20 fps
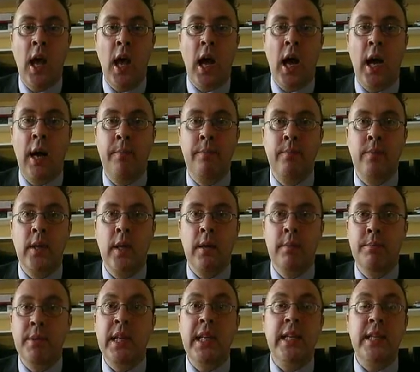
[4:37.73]

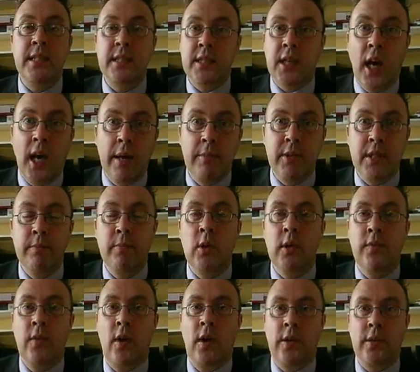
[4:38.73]
but it is time to
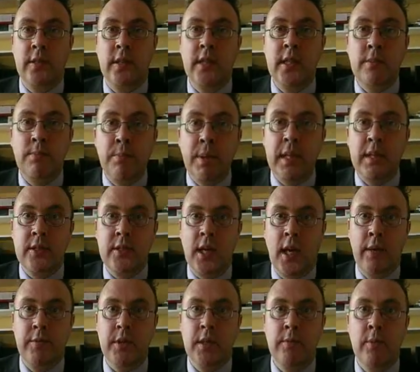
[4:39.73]
move on, and it's been
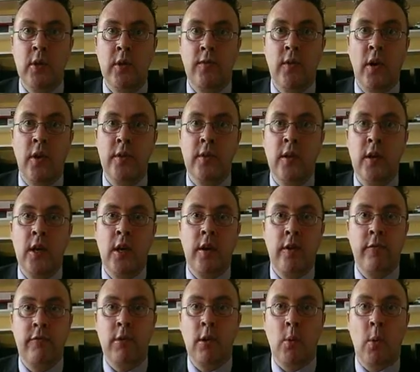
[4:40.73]
time to move on
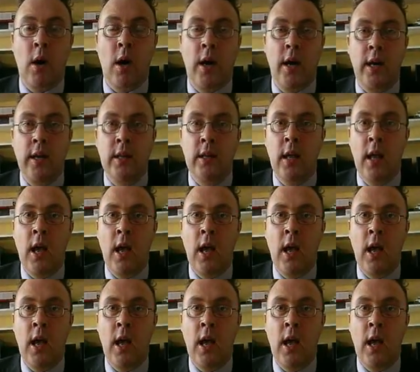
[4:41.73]
for a while.